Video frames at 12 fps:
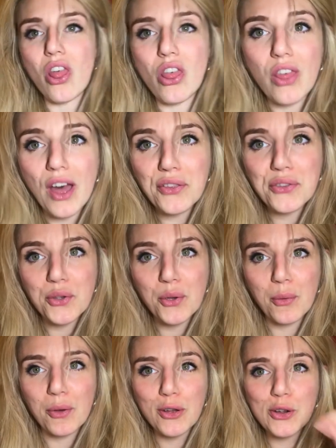That
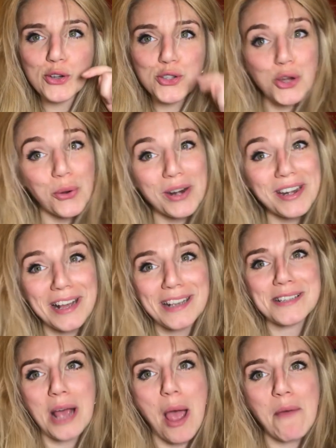too. Tune in
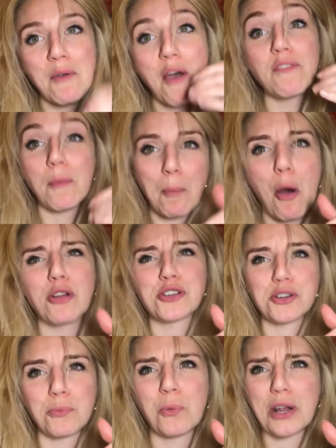next time for more
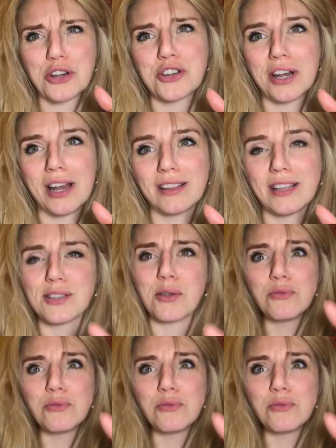weird shit like this.